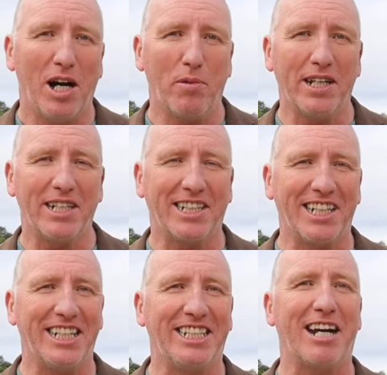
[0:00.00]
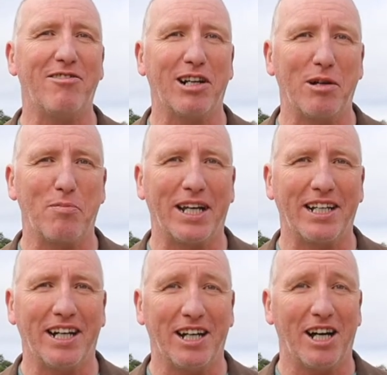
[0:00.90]
with us, and they generally bring
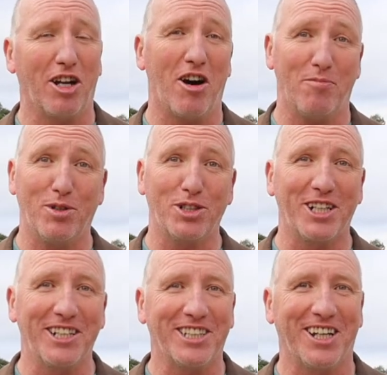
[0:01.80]
a lot of muscle,